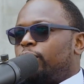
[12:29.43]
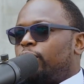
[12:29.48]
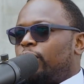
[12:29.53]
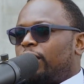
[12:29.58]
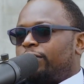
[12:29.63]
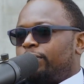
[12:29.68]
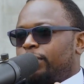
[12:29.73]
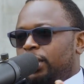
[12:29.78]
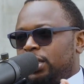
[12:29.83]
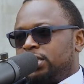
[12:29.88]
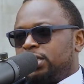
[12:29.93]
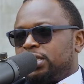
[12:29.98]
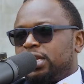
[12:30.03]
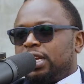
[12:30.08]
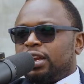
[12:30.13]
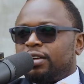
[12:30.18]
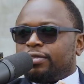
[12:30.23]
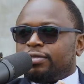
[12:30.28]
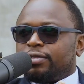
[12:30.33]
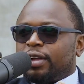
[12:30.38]
have made it
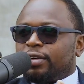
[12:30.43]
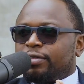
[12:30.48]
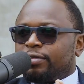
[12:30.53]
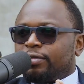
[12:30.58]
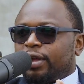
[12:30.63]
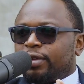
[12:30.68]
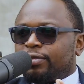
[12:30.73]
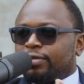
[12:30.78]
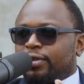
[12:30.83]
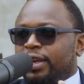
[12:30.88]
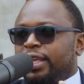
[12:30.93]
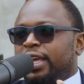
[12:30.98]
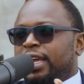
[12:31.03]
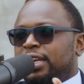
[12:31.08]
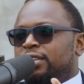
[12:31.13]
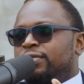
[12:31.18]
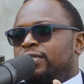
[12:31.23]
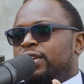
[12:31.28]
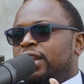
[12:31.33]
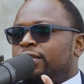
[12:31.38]
and have
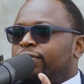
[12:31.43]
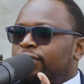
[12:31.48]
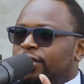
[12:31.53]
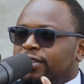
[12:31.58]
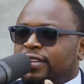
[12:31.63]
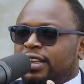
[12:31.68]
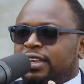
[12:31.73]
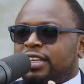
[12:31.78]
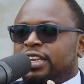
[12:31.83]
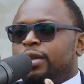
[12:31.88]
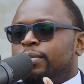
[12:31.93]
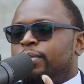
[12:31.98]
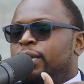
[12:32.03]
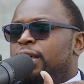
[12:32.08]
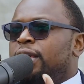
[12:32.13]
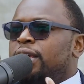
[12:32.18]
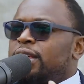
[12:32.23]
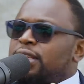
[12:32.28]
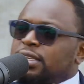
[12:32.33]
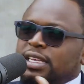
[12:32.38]
cleared even at first attempt,
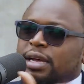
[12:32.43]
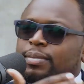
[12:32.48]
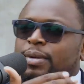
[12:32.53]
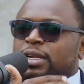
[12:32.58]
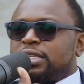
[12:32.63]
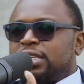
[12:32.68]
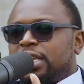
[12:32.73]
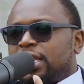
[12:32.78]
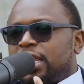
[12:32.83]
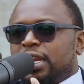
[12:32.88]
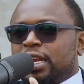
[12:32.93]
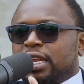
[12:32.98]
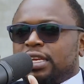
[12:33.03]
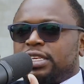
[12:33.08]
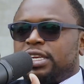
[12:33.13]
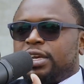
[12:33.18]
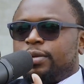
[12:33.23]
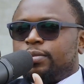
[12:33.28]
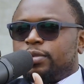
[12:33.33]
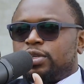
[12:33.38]
some at second
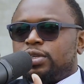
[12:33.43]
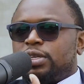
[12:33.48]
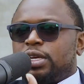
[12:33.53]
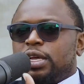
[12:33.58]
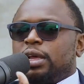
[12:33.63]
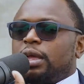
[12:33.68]
attempt,